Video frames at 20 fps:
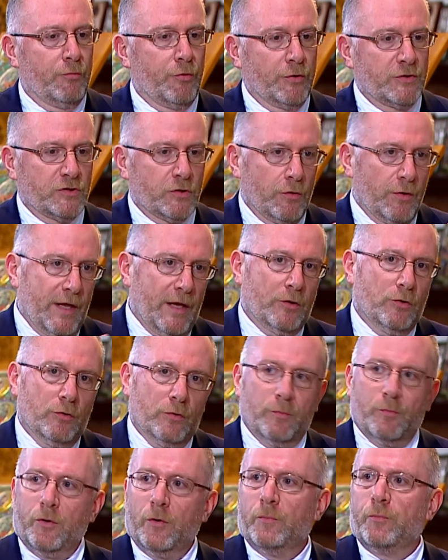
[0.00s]
so that you're
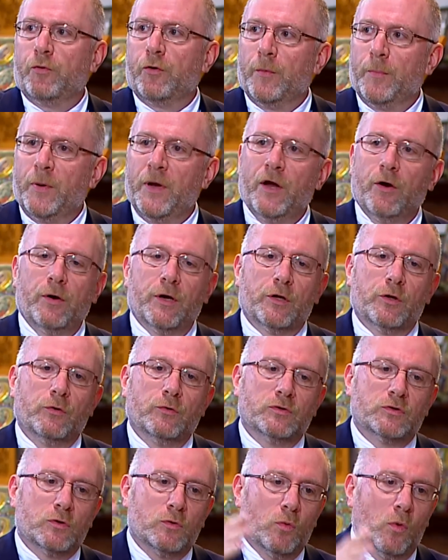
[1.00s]
pre preparing you
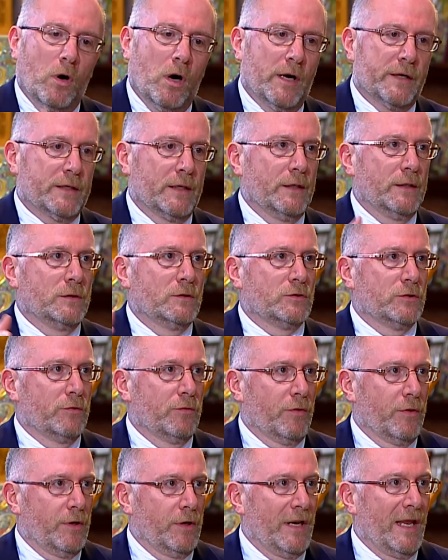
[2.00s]
to walk into
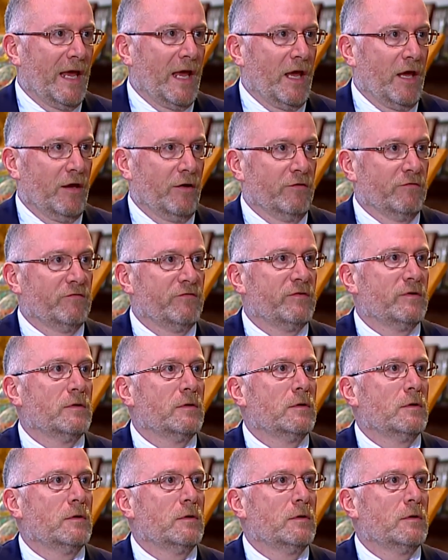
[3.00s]
the nave